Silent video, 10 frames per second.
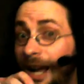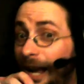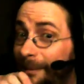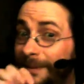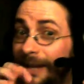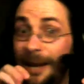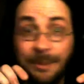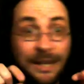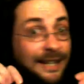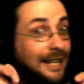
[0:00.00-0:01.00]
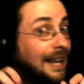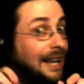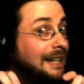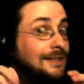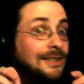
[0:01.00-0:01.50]
I'm not planting
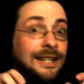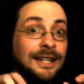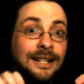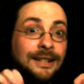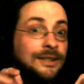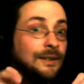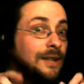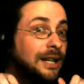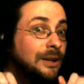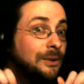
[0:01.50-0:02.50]
any seeds of Lego